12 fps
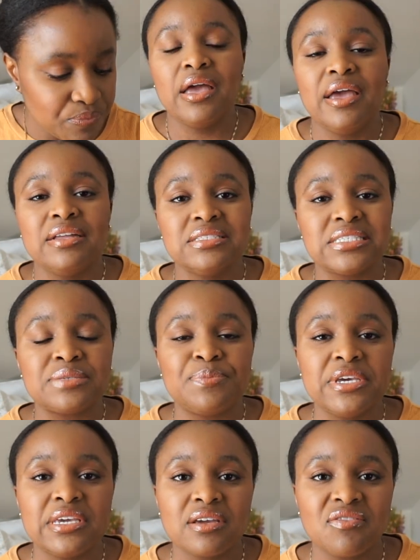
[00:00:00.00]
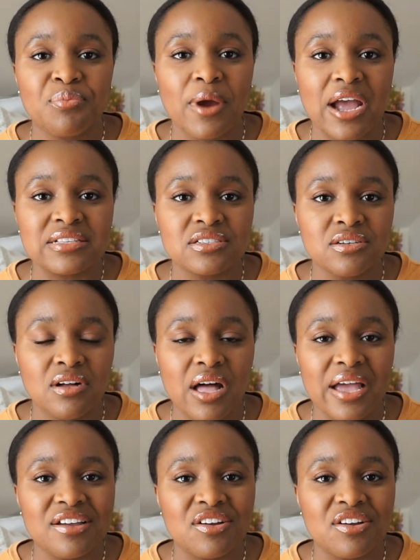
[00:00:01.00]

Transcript: And speaking of practical, I